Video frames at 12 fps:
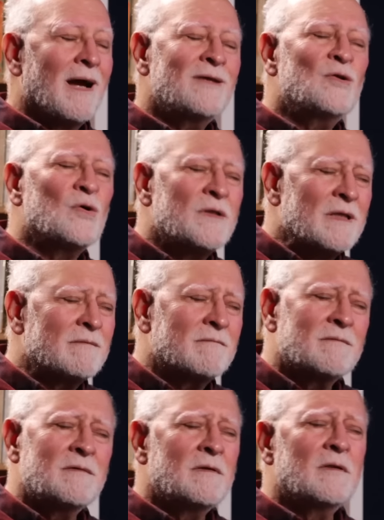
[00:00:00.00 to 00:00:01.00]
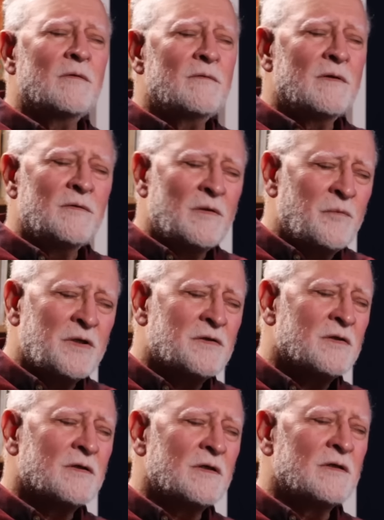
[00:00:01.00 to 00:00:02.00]
I know that the
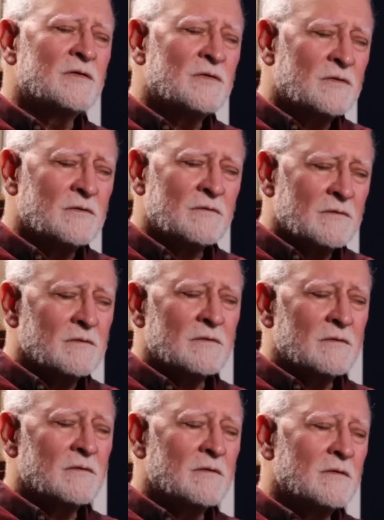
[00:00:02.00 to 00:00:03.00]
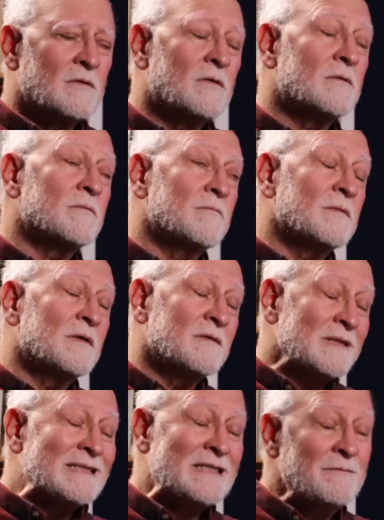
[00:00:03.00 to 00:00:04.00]
picture is, or
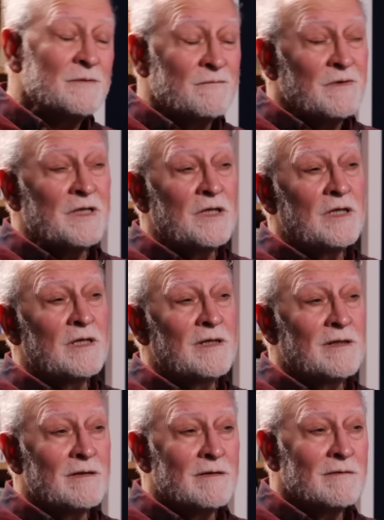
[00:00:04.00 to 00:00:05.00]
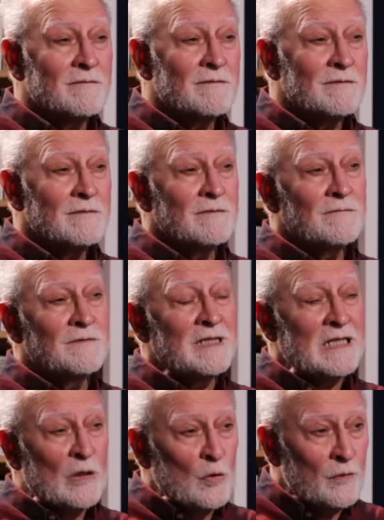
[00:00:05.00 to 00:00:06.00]
it seems very,
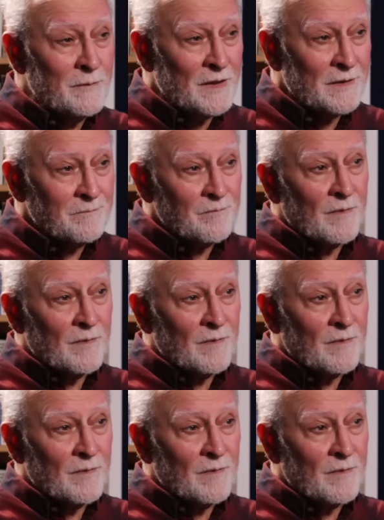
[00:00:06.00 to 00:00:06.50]
very gloomy.